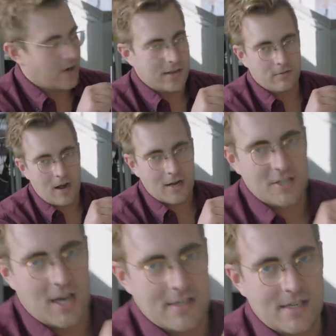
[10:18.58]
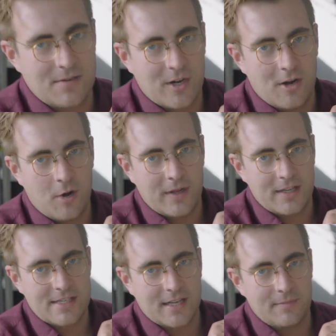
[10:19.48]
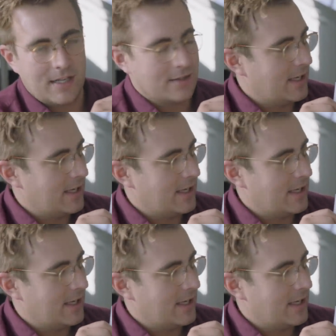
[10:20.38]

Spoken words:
Dwayne The Rock Johnson, we were hoping is like a big